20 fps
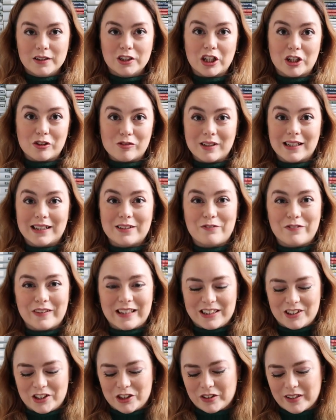generally
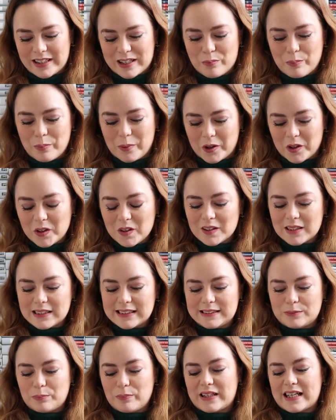featuring
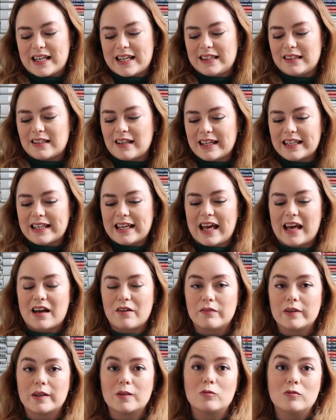books, but I like
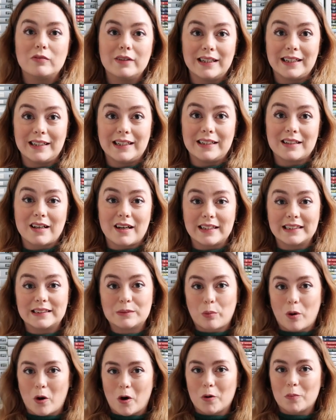having really
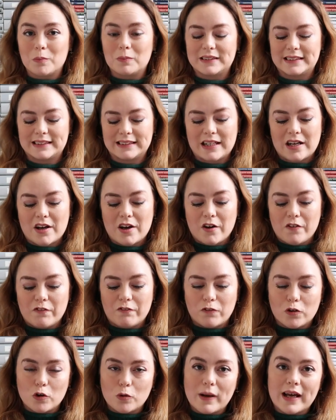nice props
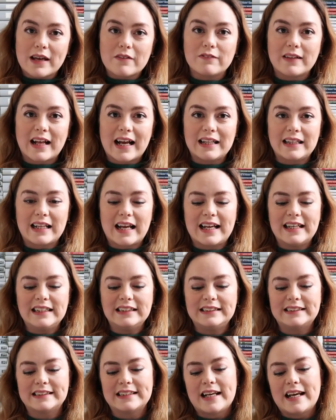for my flat
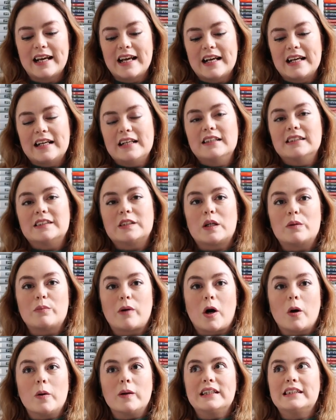lays. So
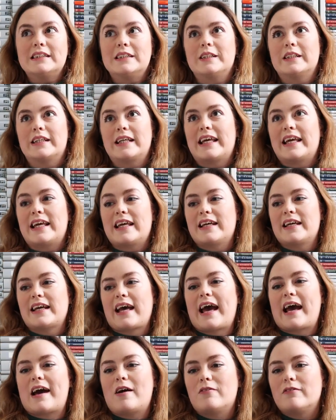I'm always
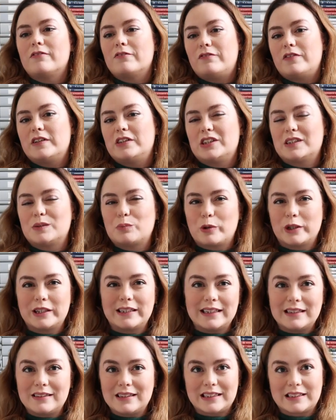looking out for just
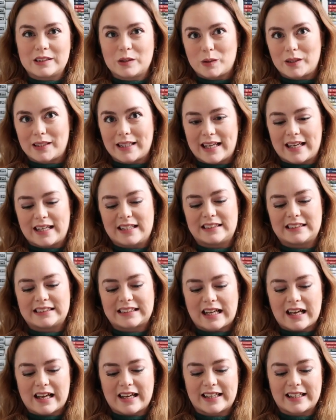pretty little
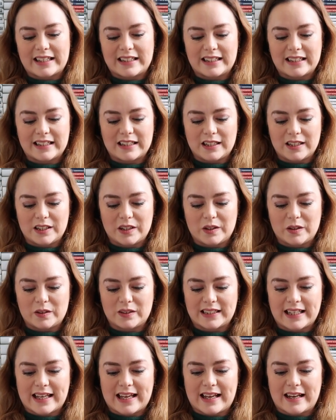things I can
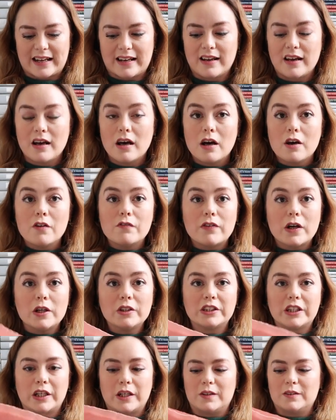include in
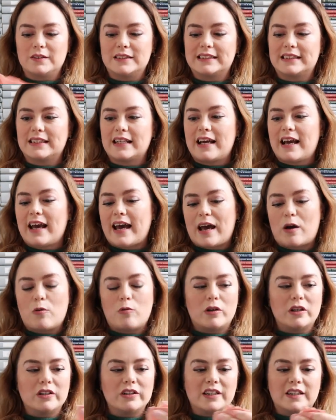photos.
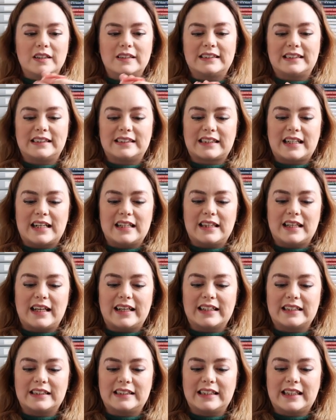And one of those is I
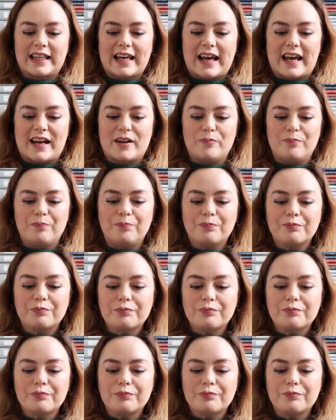like to get